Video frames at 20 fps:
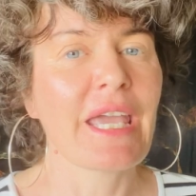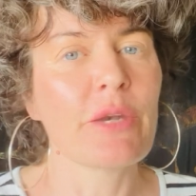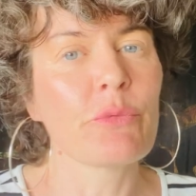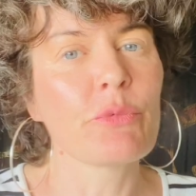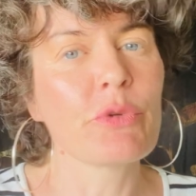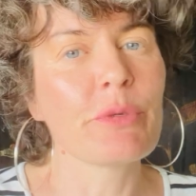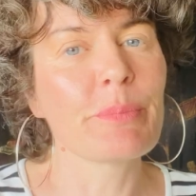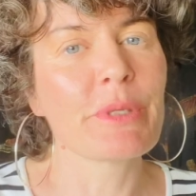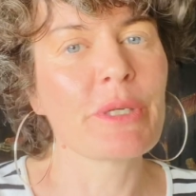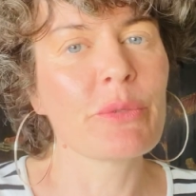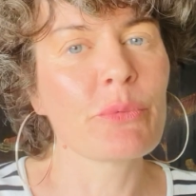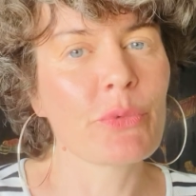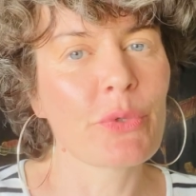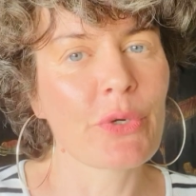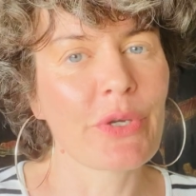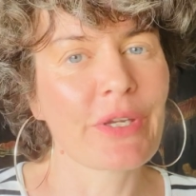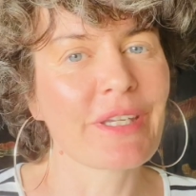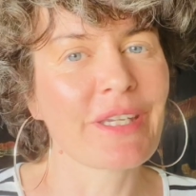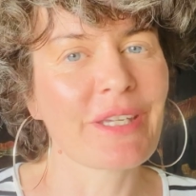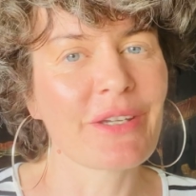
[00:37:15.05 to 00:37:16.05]
and we've been
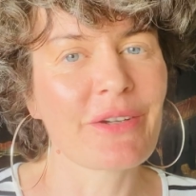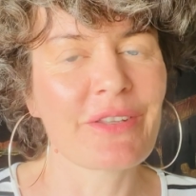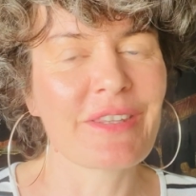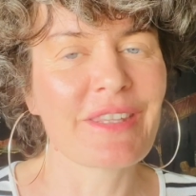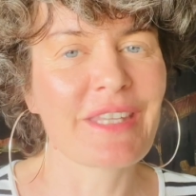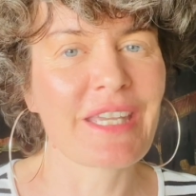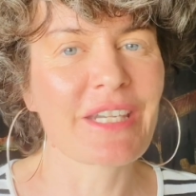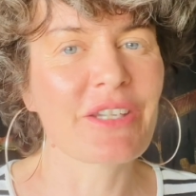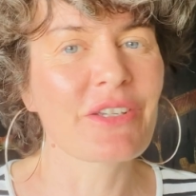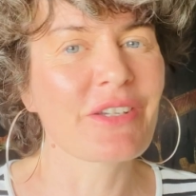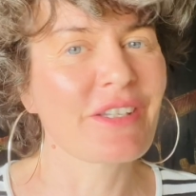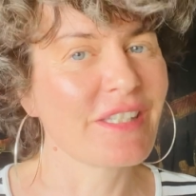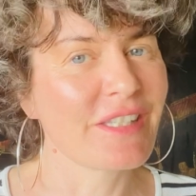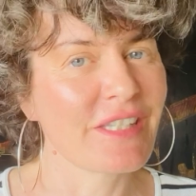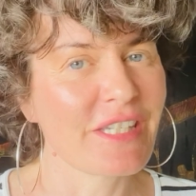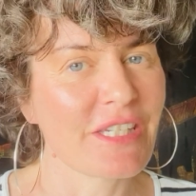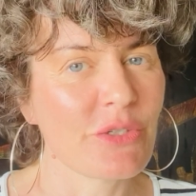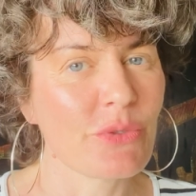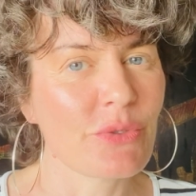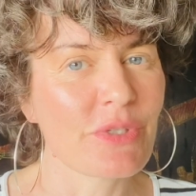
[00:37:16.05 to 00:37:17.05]
working on that
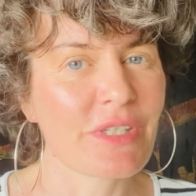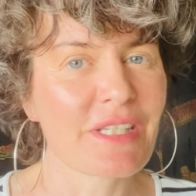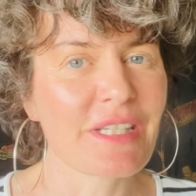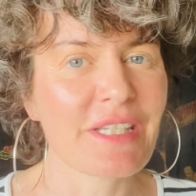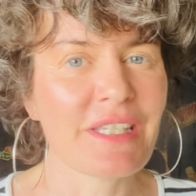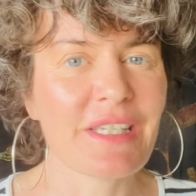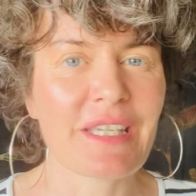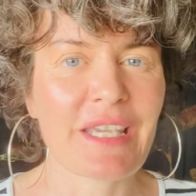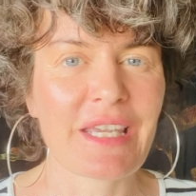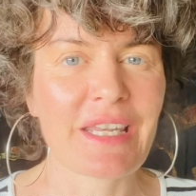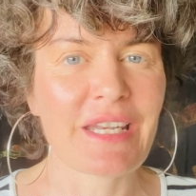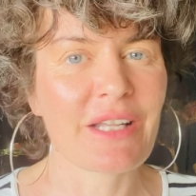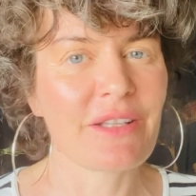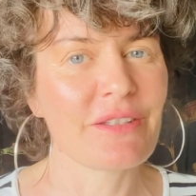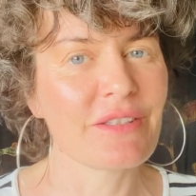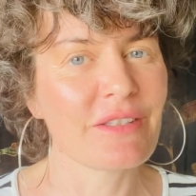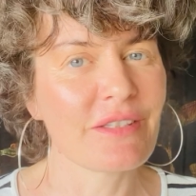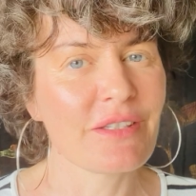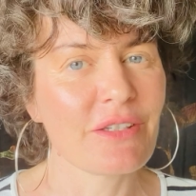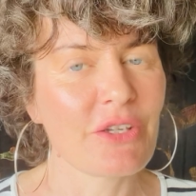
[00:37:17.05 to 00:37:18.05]
continuously, and
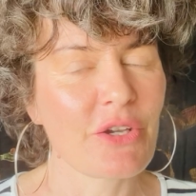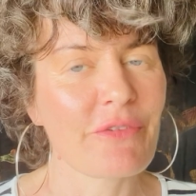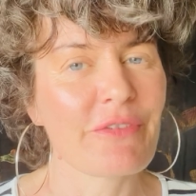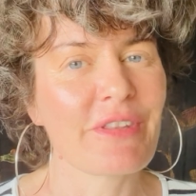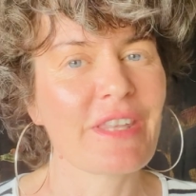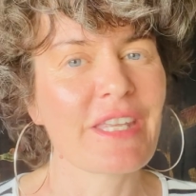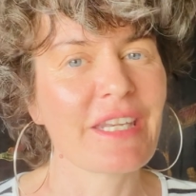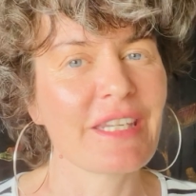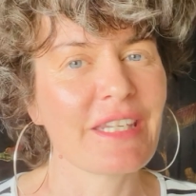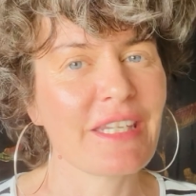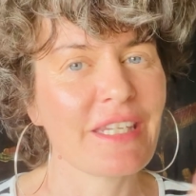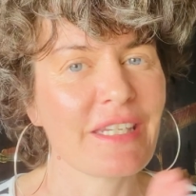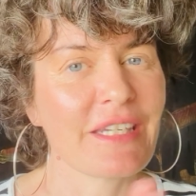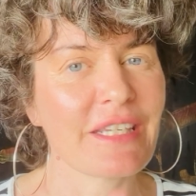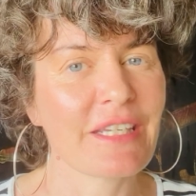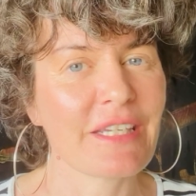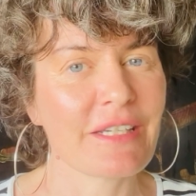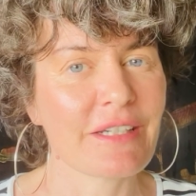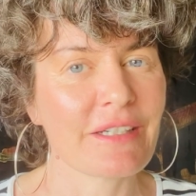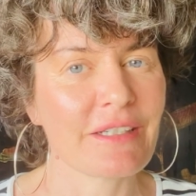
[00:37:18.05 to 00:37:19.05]
I'll cover that
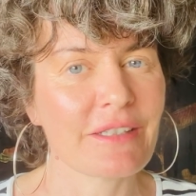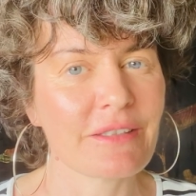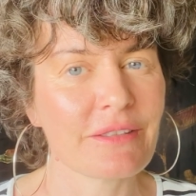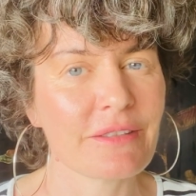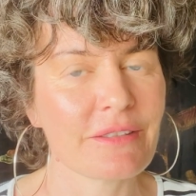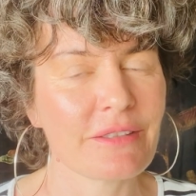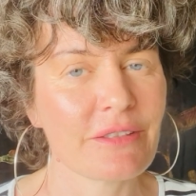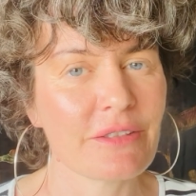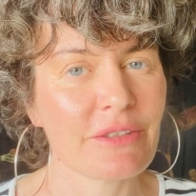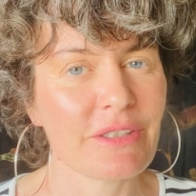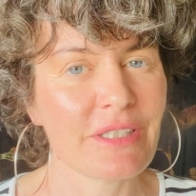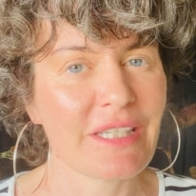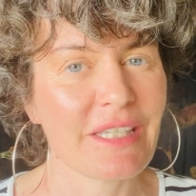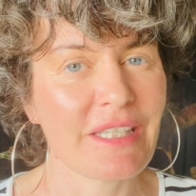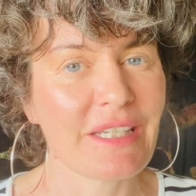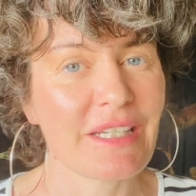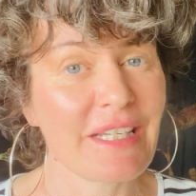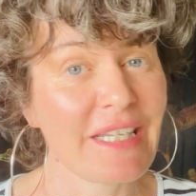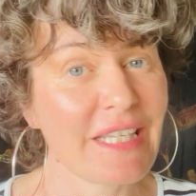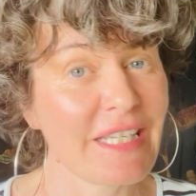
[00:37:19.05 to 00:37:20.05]
in
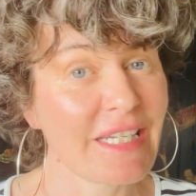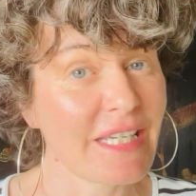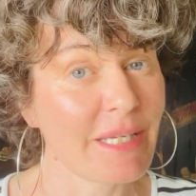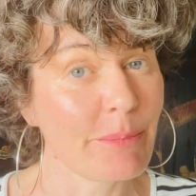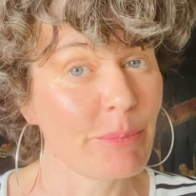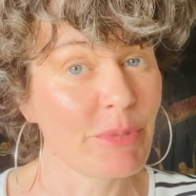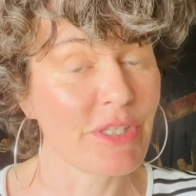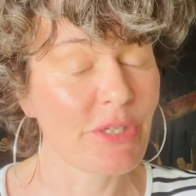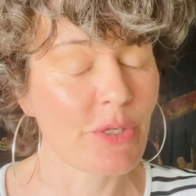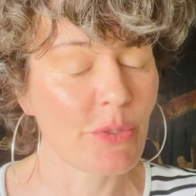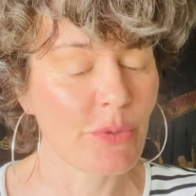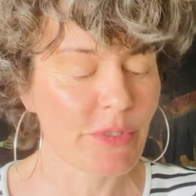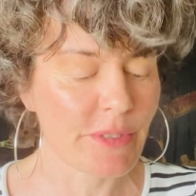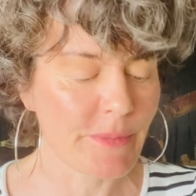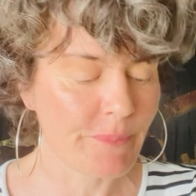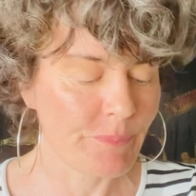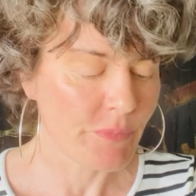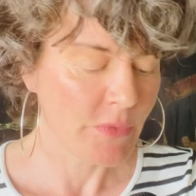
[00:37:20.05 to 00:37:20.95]
a later episode.